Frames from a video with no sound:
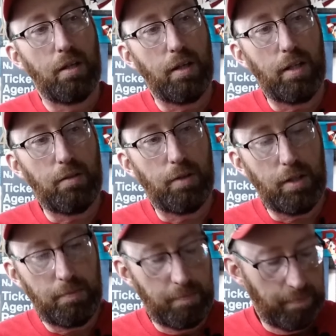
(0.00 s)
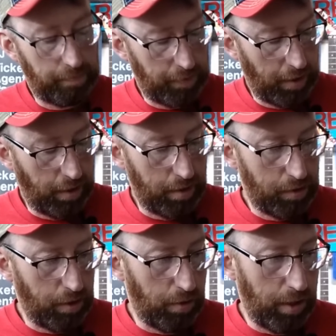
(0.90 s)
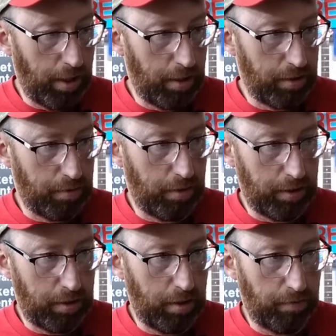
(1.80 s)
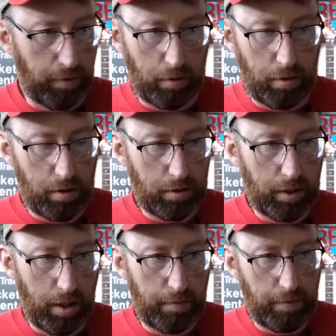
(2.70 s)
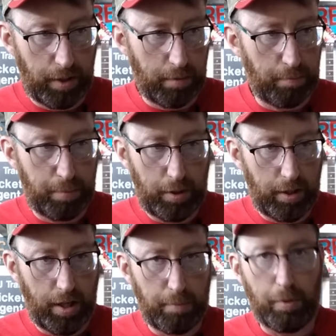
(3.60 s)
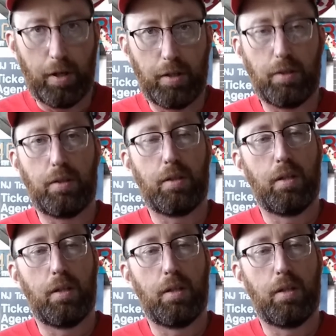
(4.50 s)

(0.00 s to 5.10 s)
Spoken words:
Anyway, so he had it listed for a long time at a pretty high price.